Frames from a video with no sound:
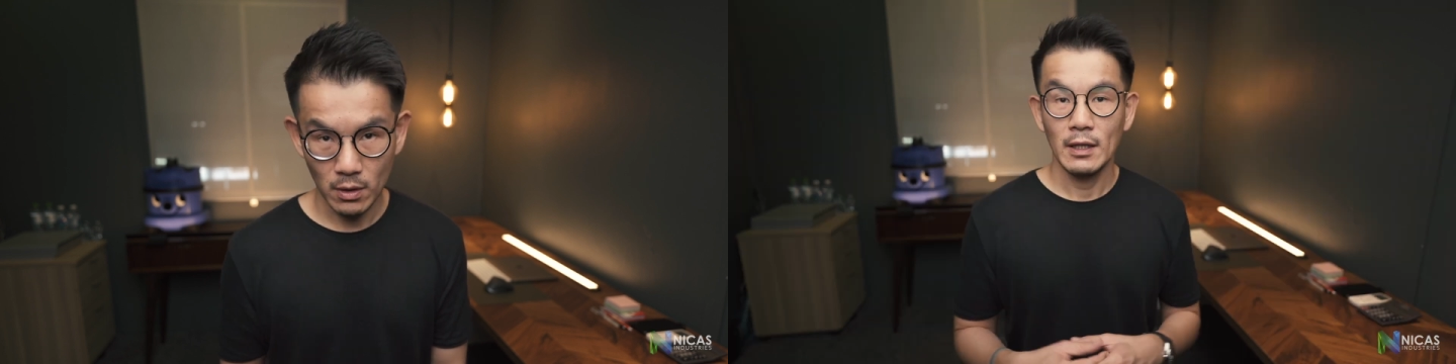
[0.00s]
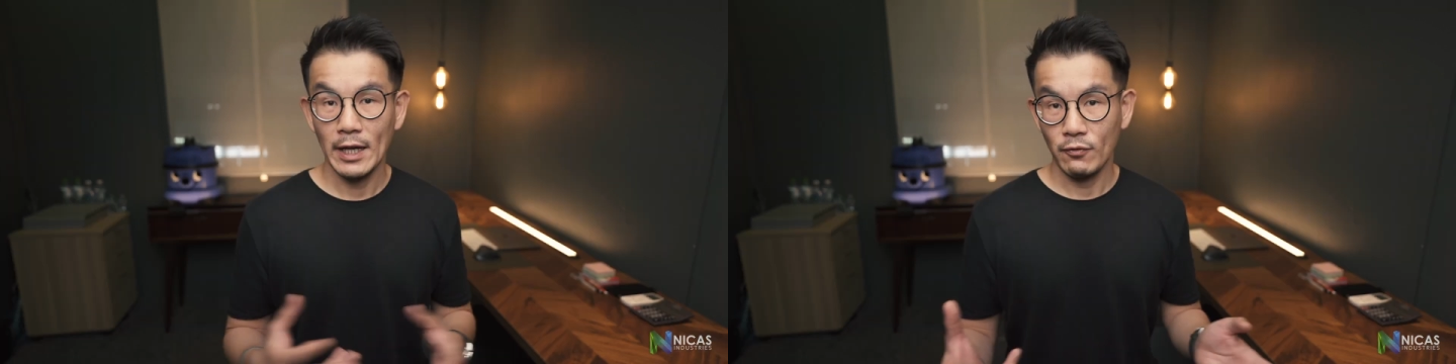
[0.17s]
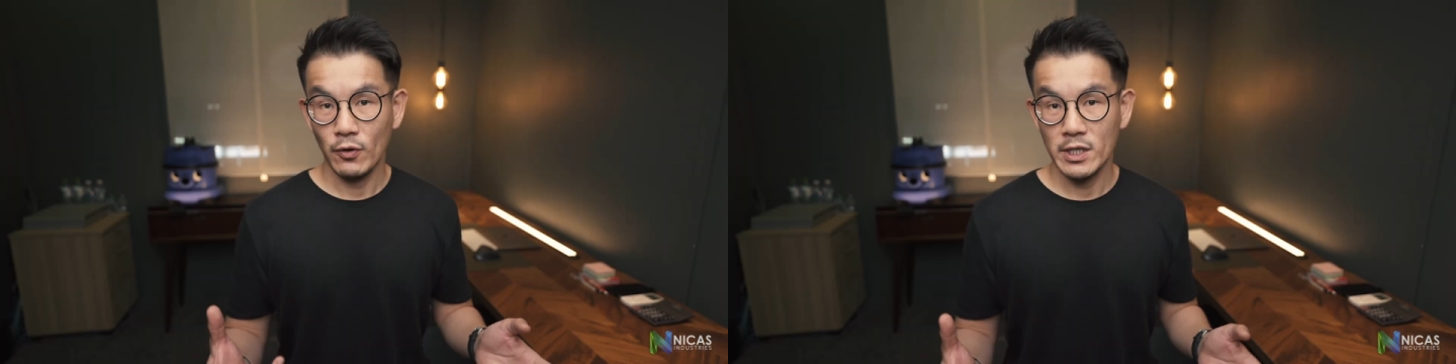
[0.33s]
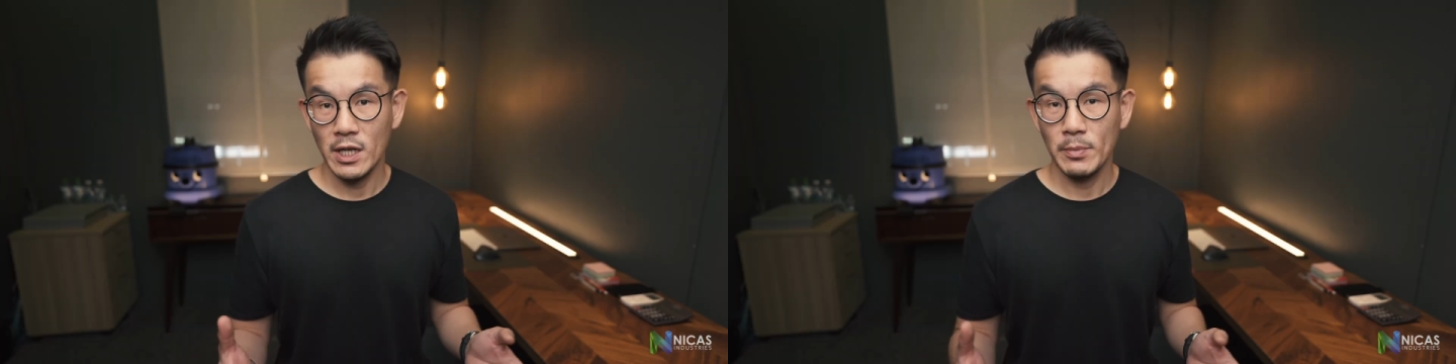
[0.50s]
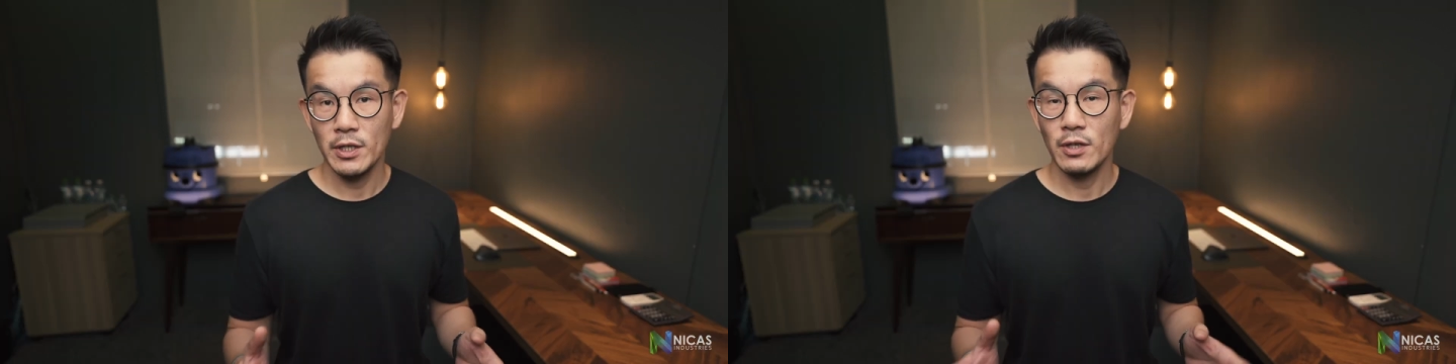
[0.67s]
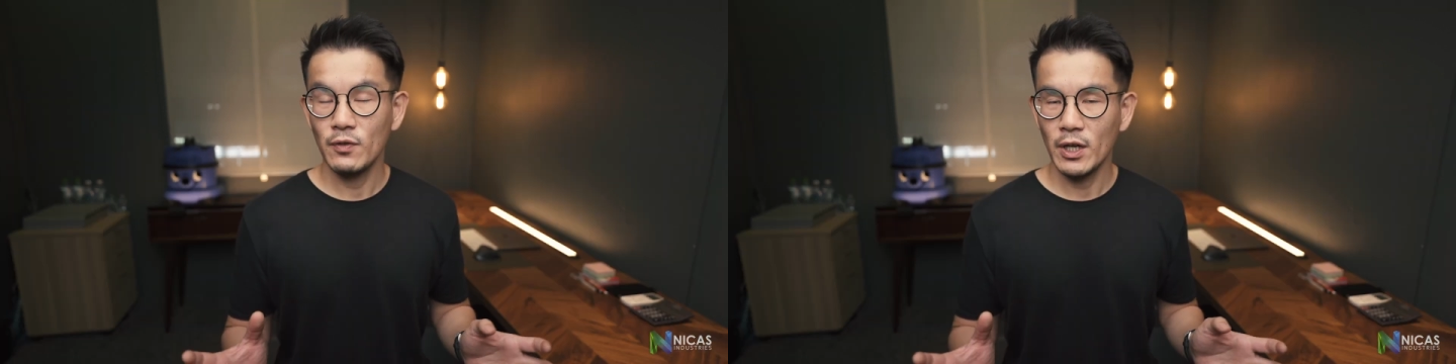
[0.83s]
Like for example,
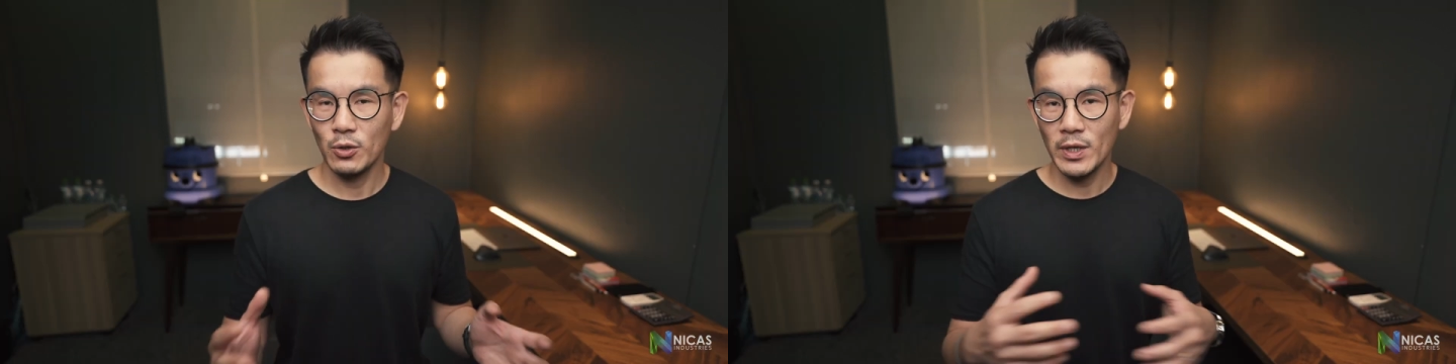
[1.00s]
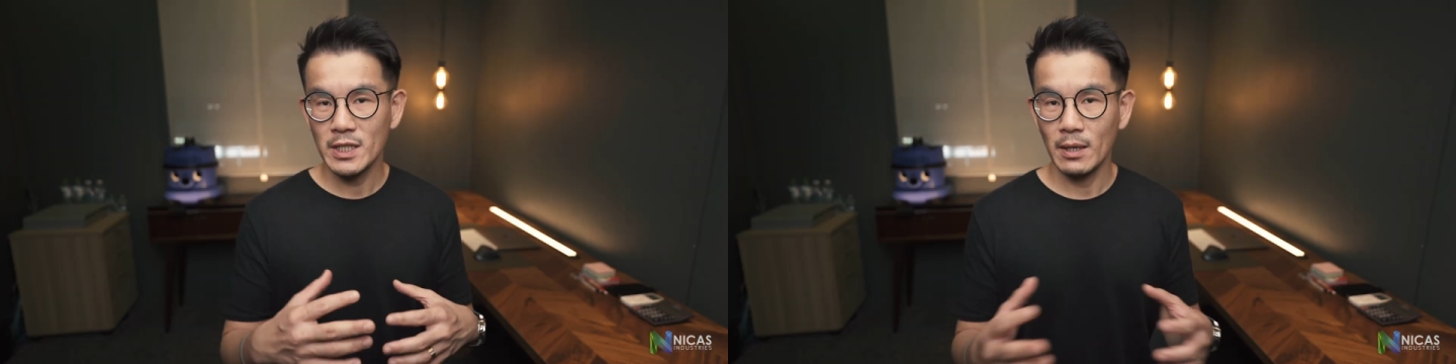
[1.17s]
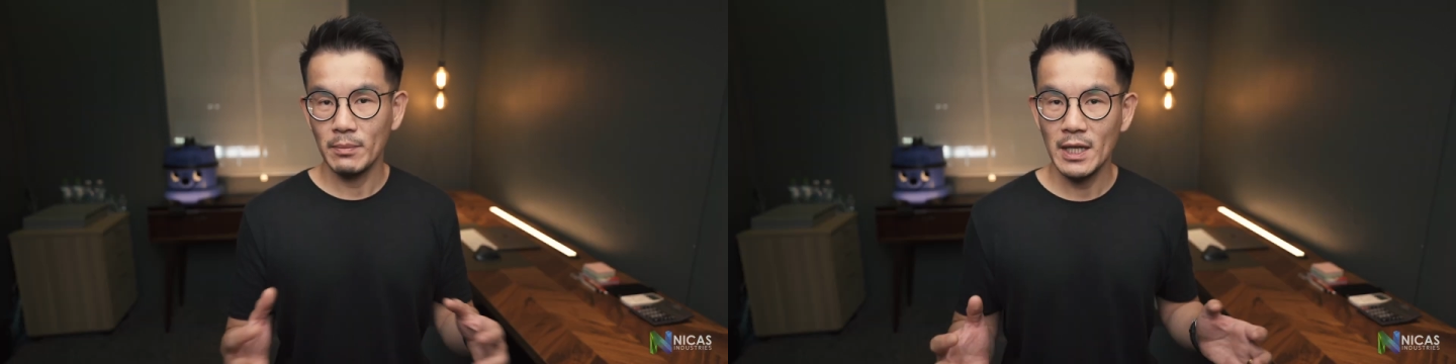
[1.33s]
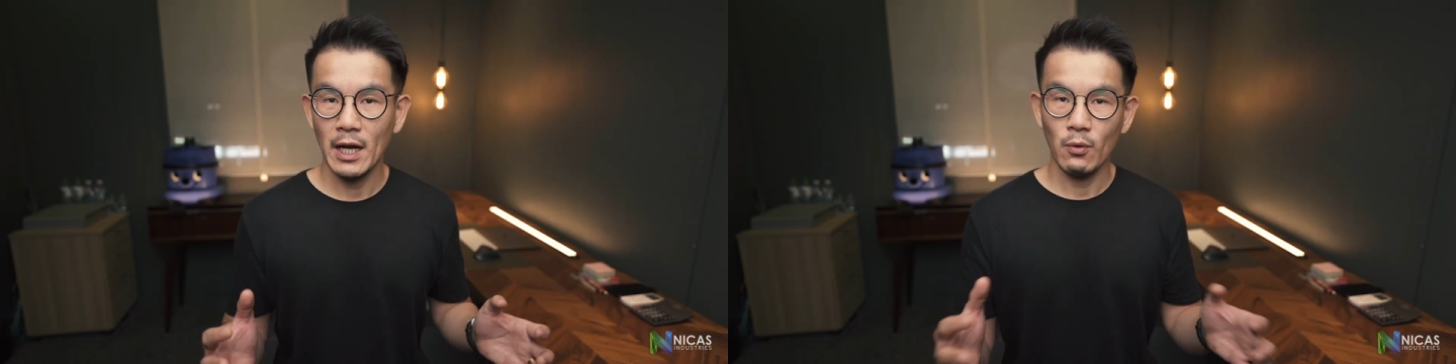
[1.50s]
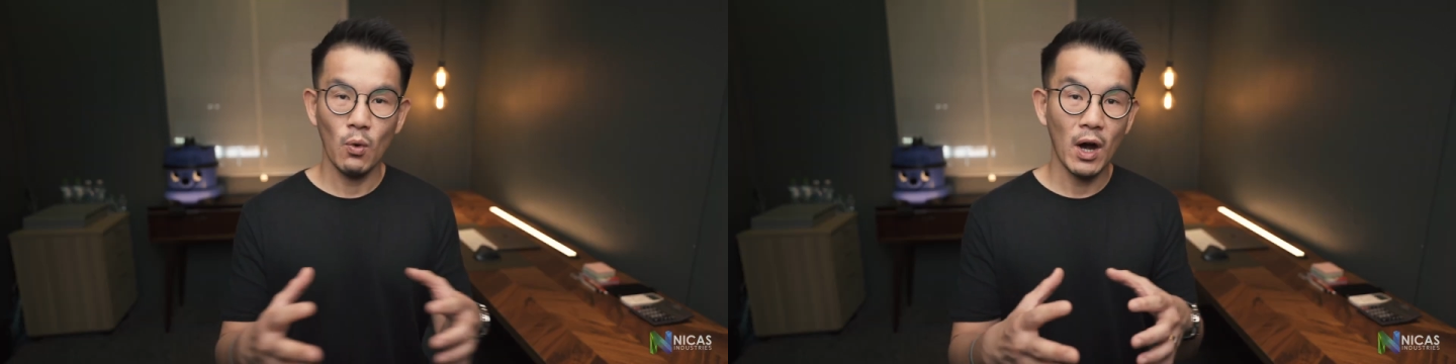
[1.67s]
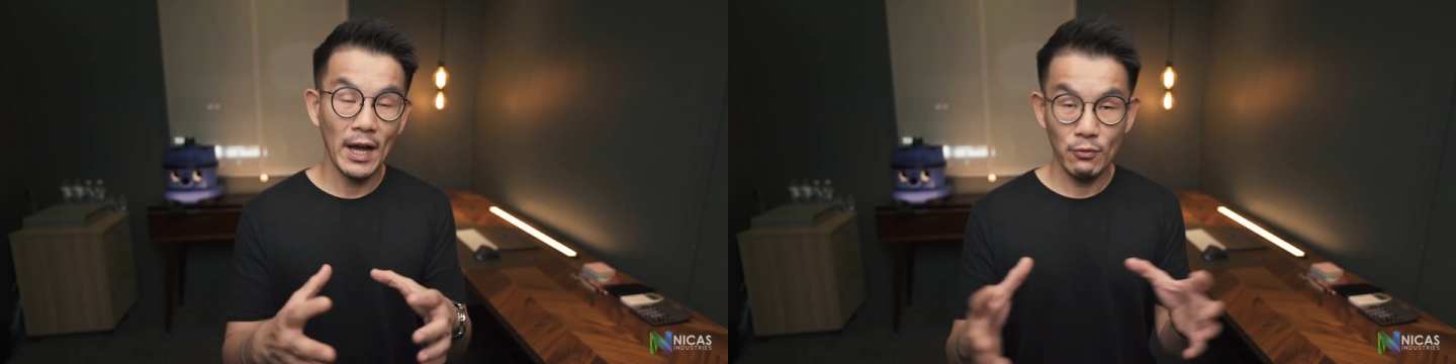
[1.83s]
if you are doing some
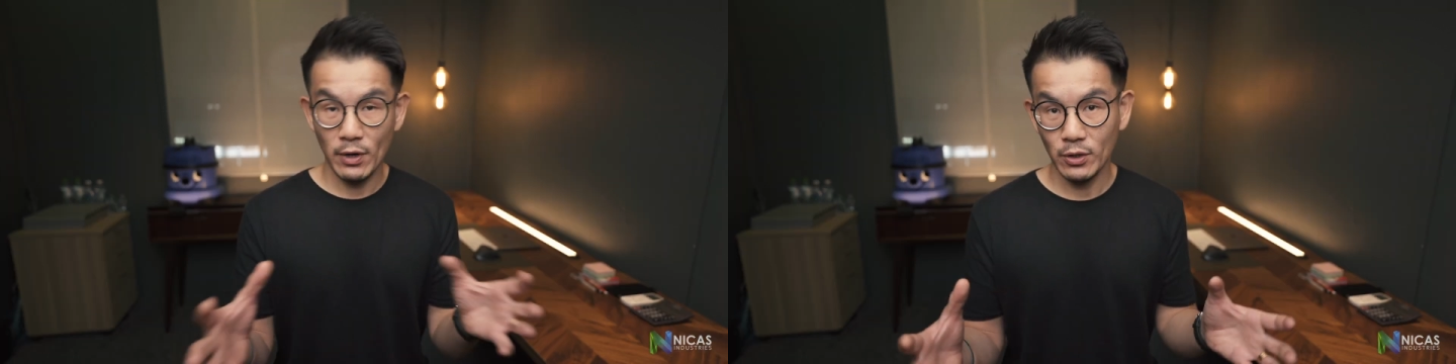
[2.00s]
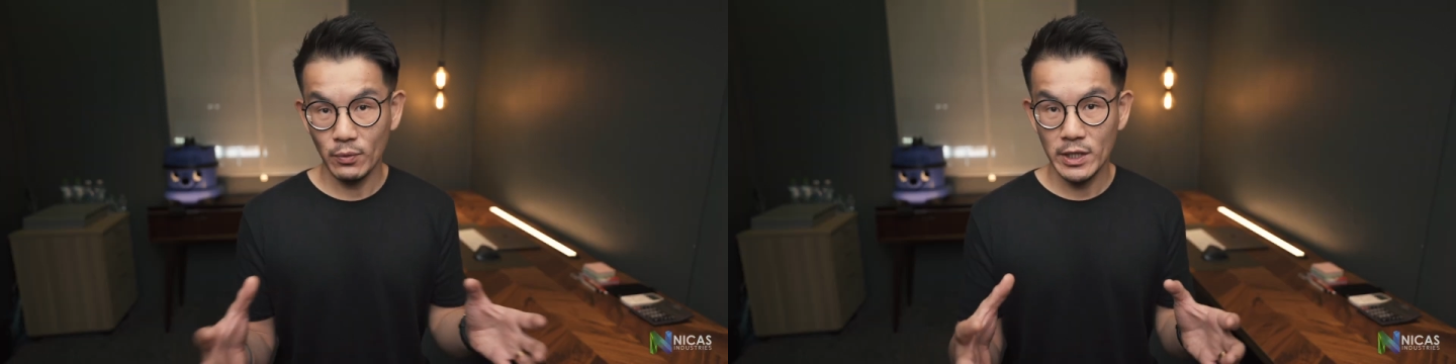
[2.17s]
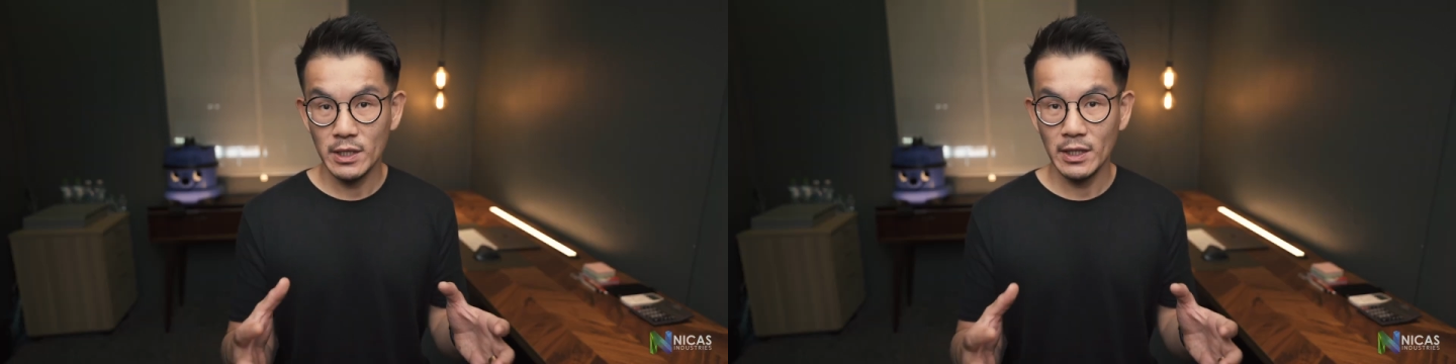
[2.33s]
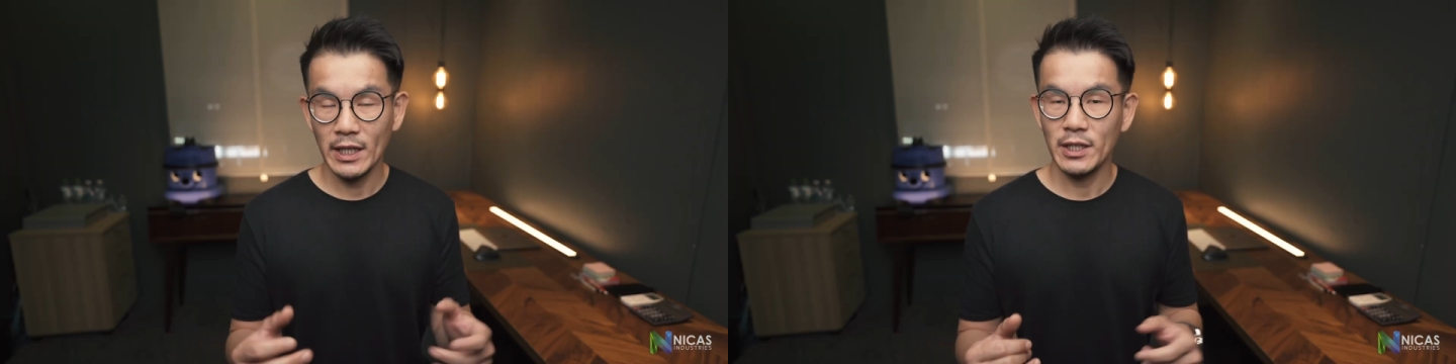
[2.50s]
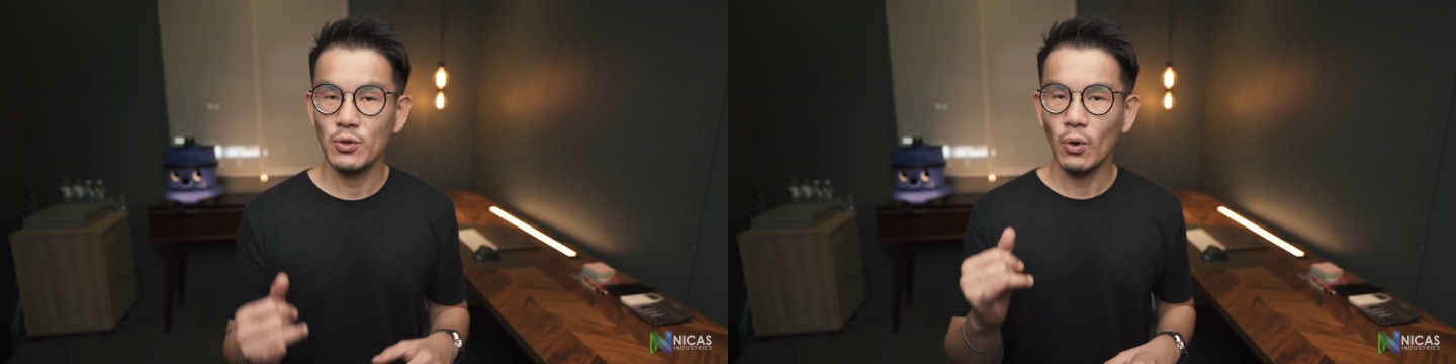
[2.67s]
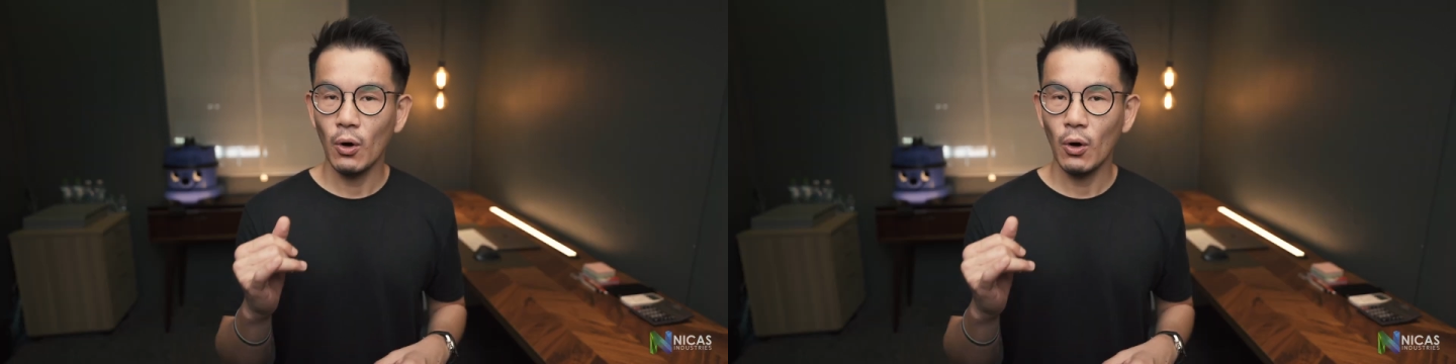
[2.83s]
DIY renovation and you